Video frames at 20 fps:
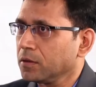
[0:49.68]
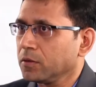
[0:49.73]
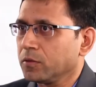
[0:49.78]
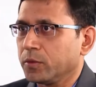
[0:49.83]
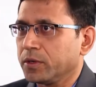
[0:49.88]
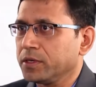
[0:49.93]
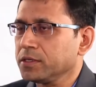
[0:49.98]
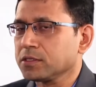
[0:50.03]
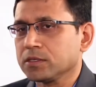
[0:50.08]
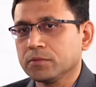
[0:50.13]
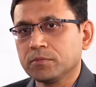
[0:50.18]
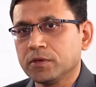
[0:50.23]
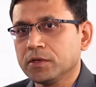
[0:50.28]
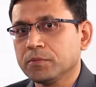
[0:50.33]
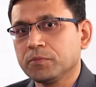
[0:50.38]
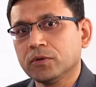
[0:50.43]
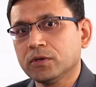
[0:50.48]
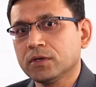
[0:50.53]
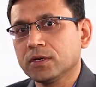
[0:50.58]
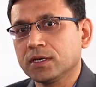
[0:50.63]
Very simply
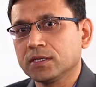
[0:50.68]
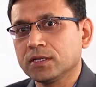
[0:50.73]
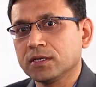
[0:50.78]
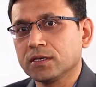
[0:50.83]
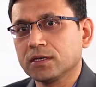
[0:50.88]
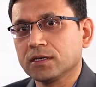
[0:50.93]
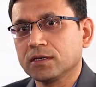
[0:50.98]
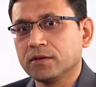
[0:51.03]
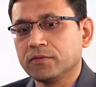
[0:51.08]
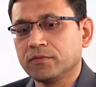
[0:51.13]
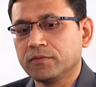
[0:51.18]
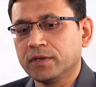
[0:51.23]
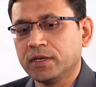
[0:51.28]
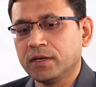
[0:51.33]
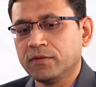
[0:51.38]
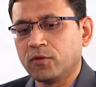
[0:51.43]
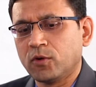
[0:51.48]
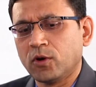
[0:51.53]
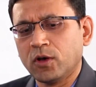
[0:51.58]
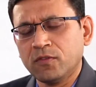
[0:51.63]
put, I think we
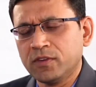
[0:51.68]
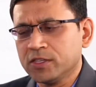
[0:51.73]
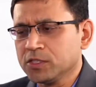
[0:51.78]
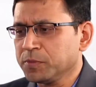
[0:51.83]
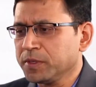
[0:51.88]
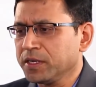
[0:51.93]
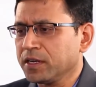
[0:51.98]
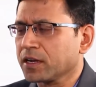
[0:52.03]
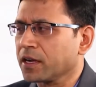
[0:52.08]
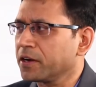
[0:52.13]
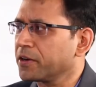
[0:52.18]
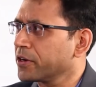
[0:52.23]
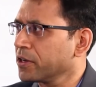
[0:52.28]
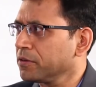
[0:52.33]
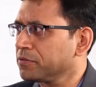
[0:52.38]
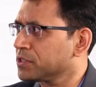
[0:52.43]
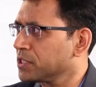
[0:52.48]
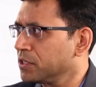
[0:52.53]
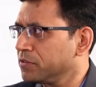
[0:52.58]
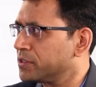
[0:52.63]
have always been a country
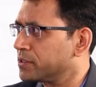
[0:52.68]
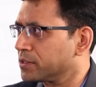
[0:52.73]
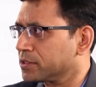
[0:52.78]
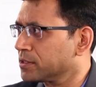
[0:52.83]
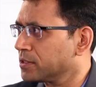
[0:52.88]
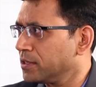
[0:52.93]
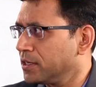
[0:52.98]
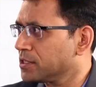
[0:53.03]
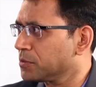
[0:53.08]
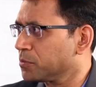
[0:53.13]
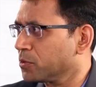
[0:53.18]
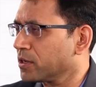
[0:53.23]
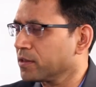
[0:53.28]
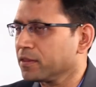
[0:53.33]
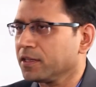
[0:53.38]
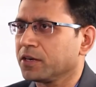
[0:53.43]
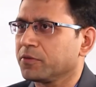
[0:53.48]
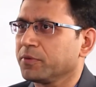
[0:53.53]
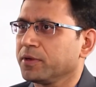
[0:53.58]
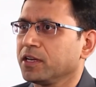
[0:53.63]
of savers. Let's put
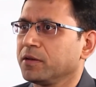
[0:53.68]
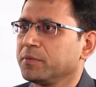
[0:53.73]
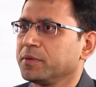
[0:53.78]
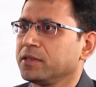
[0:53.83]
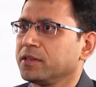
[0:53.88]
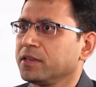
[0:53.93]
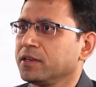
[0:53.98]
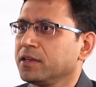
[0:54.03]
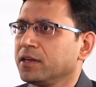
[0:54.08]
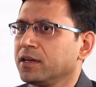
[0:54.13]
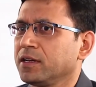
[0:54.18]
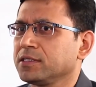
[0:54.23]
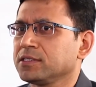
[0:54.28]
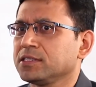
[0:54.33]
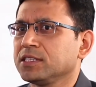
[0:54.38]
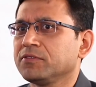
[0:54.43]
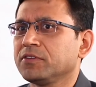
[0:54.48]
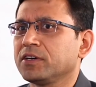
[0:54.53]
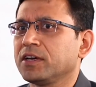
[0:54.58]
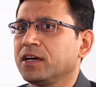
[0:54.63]
it that way. I mean, India
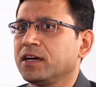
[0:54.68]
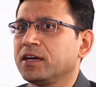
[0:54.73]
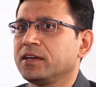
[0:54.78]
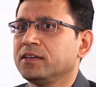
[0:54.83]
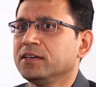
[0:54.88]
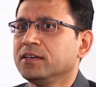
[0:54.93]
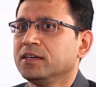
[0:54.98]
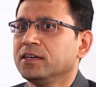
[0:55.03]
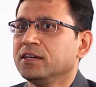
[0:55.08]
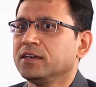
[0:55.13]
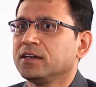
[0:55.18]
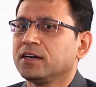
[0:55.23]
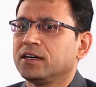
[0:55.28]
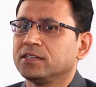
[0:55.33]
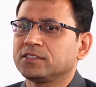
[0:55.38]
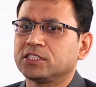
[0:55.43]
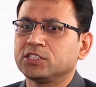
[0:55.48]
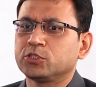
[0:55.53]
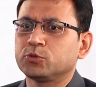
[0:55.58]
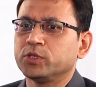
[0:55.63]
has never had
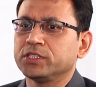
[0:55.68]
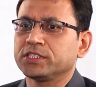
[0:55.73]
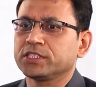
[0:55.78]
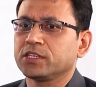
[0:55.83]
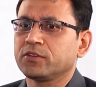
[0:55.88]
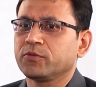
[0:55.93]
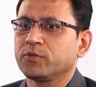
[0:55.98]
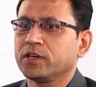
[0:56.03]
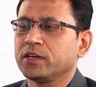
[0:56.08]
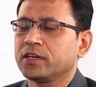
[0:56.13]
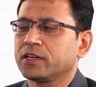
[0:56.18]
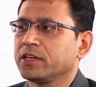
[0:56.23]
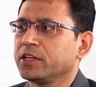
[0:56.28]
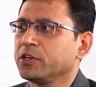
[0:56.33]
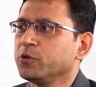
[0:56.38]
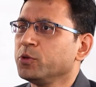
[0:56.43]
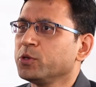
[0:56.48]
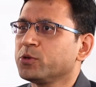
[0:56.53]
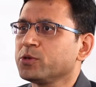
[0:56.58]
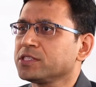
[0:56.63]
a situation where
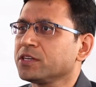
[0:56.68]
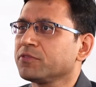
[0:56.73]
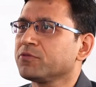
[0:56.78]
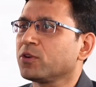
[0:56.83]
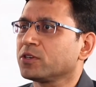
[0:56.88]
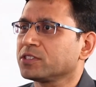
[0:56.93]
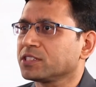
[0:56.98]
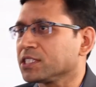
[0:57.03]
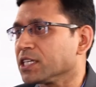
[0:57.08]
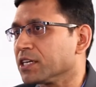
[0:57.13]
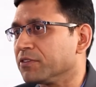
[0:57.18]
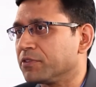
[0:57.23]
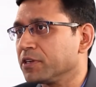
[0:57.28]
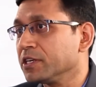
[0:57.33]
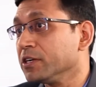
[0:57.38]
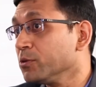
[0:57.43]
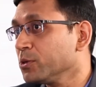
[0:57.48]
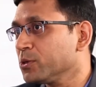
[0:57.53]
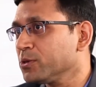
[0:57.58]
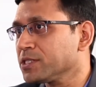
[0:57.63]
individuals have not saved.
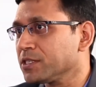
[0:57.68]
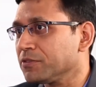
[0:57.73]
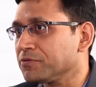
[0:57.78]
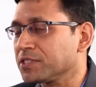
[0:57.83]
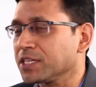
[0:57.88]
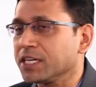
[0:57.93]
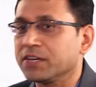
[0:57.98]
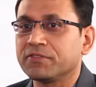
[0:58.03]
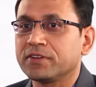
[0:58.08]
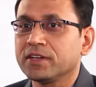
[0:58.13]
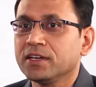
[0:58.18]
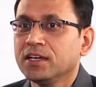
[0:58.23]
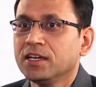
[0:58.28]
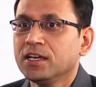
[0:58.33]
Individuals have saved.